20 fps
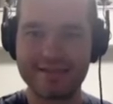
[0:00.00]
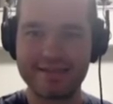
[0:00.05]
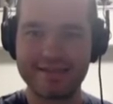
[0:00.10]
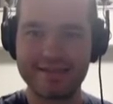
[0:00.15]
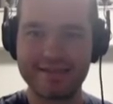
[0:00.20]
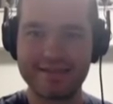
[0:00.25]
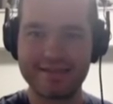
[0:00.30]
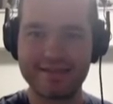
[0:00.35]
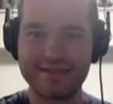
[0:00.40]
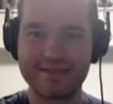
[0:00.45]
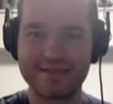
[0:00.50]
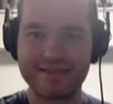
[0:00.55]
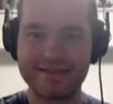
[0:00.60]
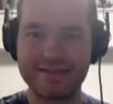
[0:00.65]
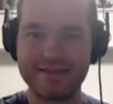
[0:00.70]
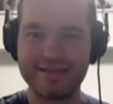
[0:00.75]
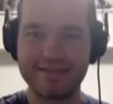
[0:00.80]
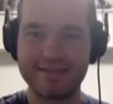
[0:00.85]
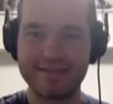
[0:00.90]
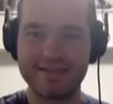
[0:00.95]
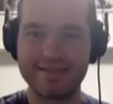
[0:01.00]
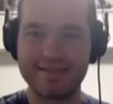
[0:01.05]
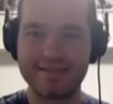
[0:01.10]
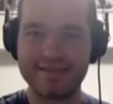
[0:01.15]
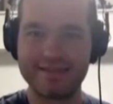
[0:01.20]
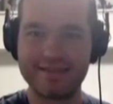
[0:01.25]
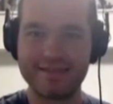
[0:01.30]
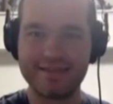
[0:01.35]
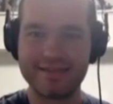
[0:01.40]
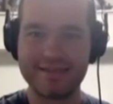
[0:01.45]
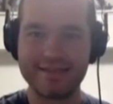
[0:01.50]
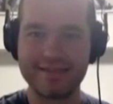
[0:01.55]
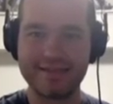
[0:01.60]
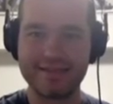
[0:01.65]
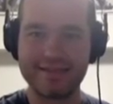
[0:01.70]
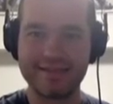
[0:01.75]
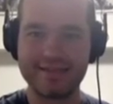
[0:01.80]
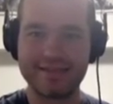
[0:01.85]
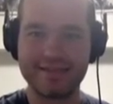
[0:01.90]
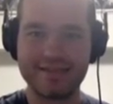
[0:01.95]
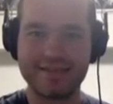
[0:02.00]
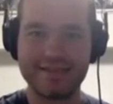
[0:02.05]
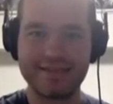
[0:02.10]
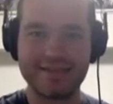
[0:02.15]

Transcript: [no speech]